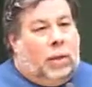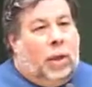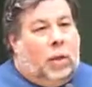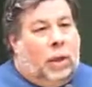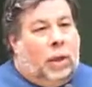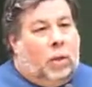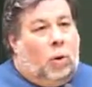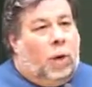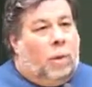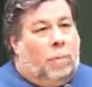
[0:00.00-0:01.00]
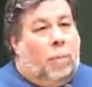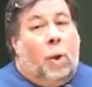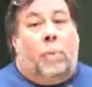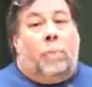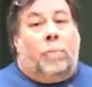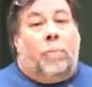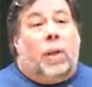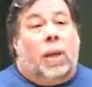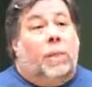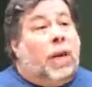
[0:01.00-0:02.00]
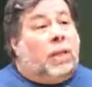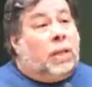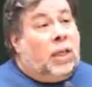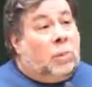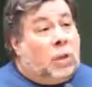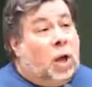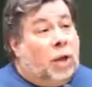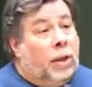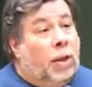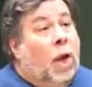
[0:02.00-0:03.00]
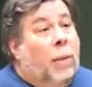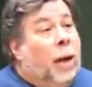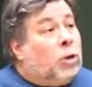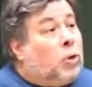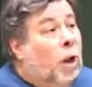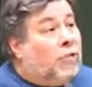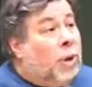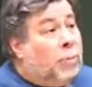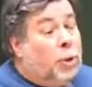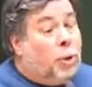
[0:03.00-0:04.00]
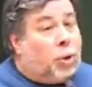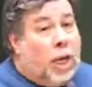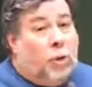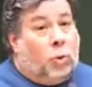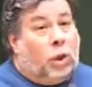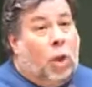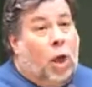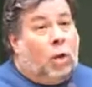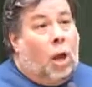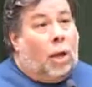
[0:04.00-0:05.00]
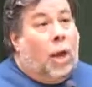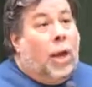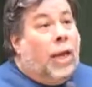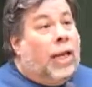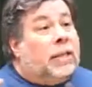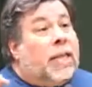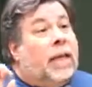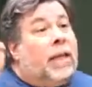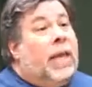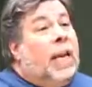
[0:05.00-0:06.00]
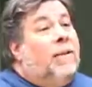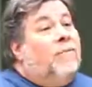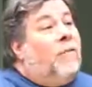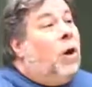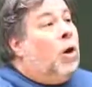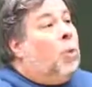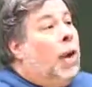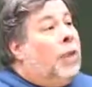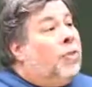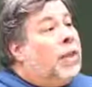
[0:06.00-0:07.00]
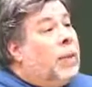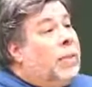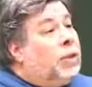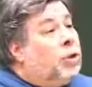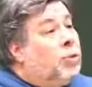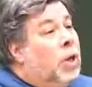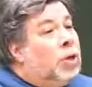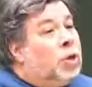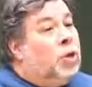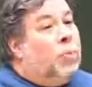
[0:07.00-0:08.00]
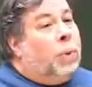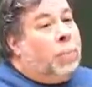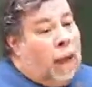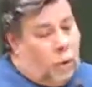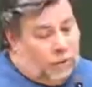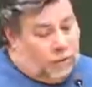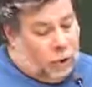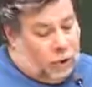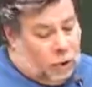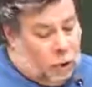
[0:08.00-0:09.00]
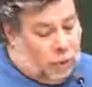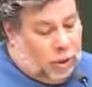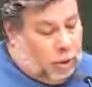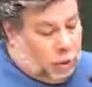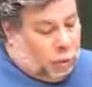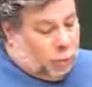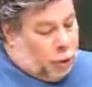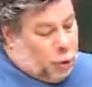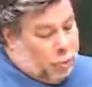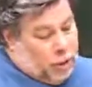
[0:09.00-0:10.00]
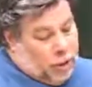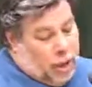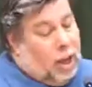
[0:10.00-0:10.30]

you know, Illinois, um, um MIT was on there, about 12 computers, and you could log on. It's that getting far away thing that makes you super powerful and a you know, superhuman.